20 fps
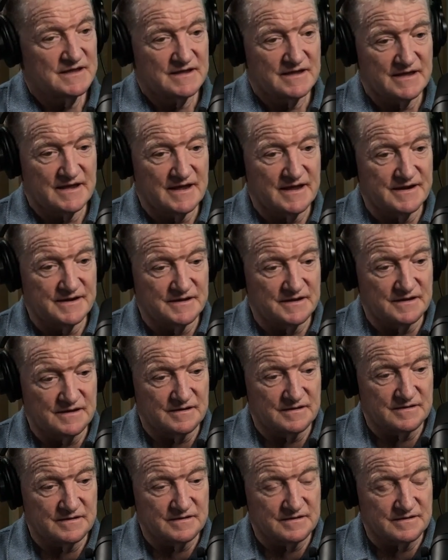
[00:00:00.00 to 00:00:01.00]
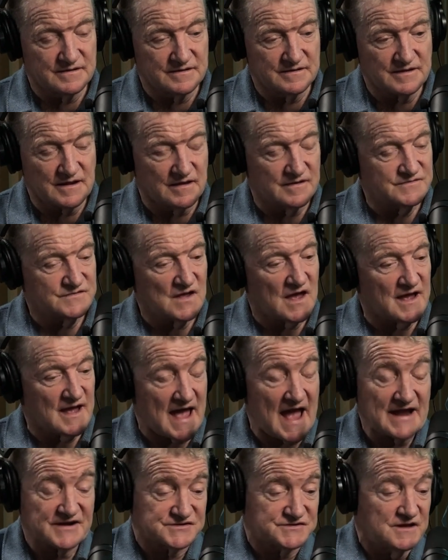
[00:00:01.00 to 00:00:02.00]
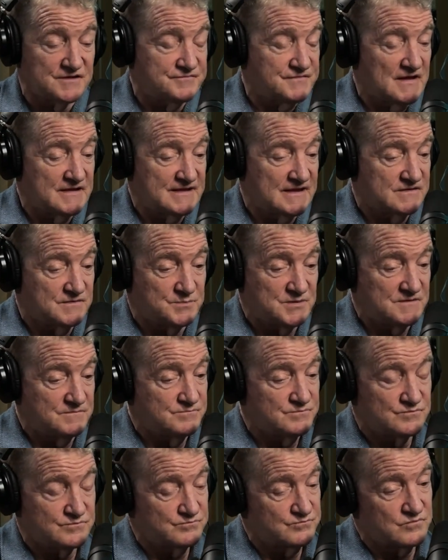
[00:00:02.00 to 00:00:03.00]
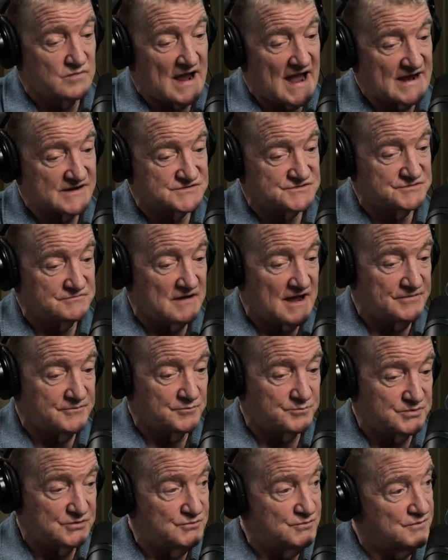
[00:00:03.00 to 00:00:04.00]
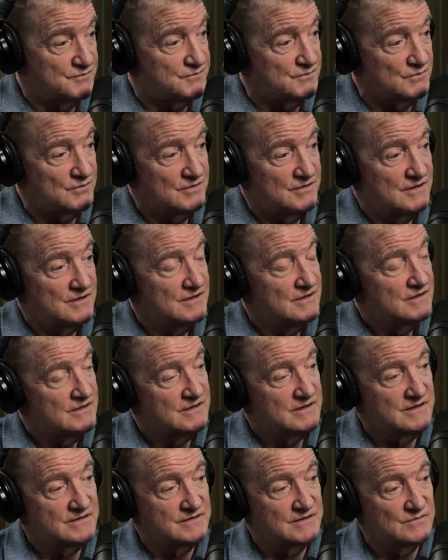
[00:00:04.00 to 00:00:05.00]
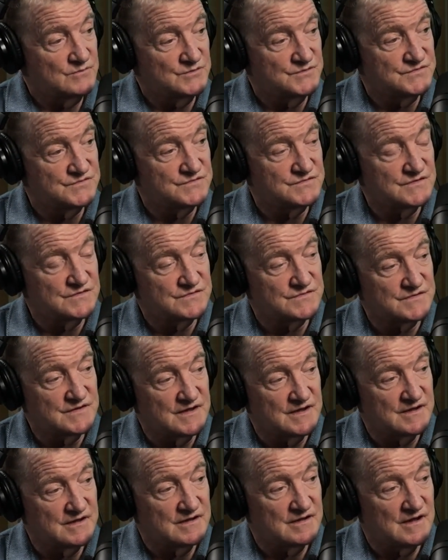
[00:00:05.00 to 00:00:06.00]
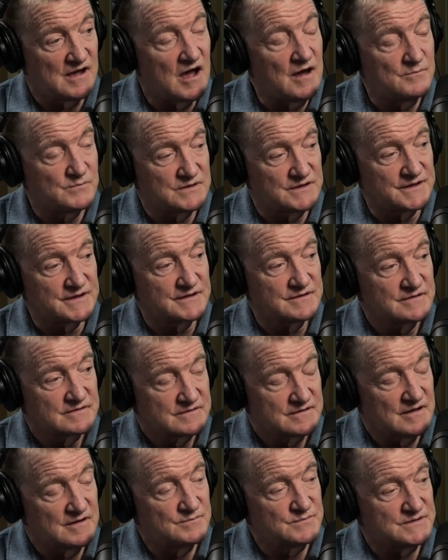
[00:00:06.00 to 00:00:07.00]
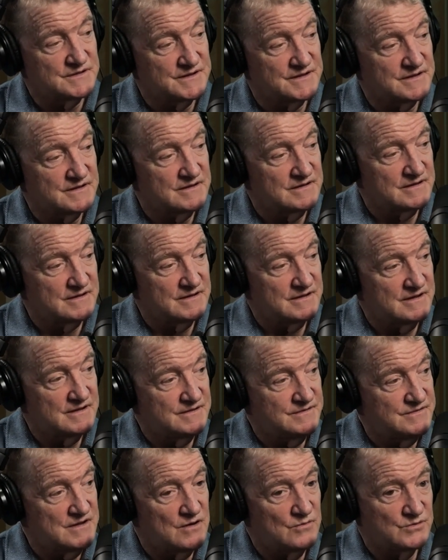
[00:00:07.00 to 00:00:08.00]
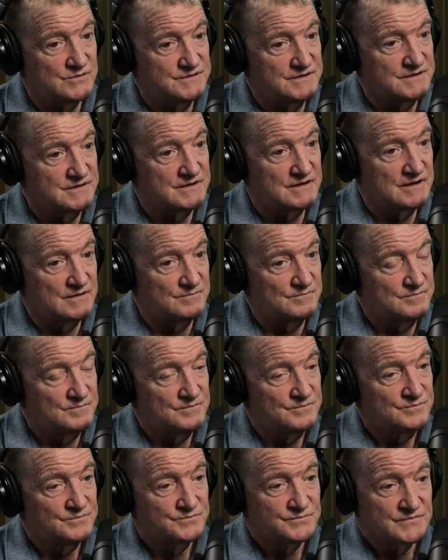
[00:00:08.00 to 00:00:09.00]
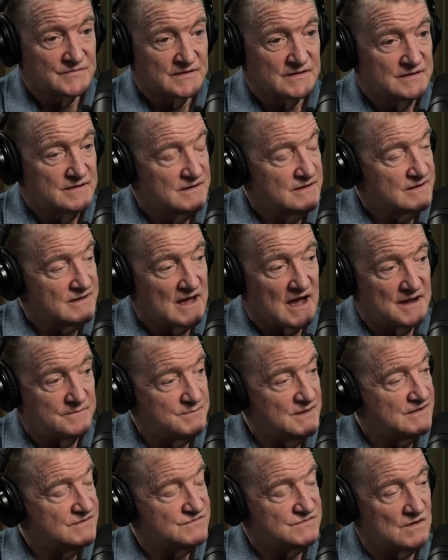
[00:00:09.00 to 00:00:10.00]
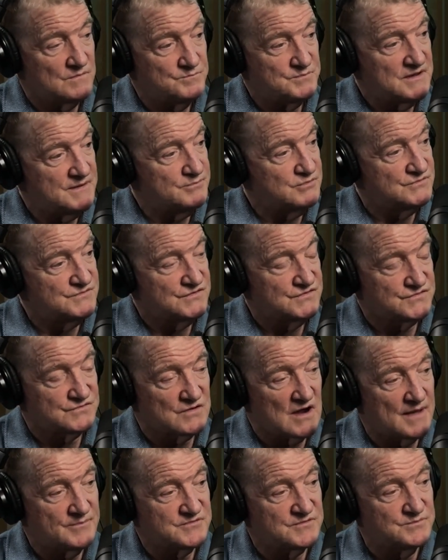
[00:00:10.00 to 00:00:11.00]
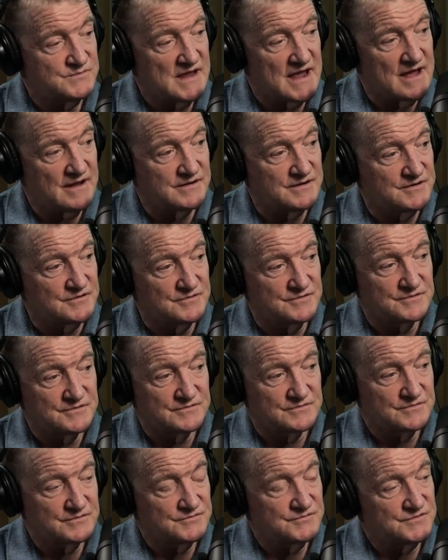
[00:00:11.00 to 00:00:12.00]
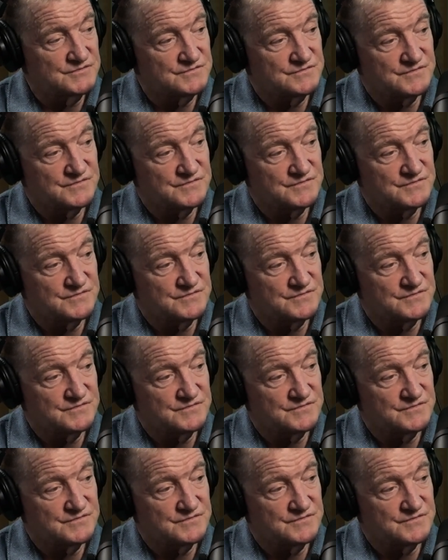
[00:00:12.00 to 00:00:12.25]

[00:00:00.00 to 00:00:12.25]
And, you know, I found that to be actually rather beautiful, in that it was just a humbling, and knowing that, God makes some people and just drops them down here, and they're just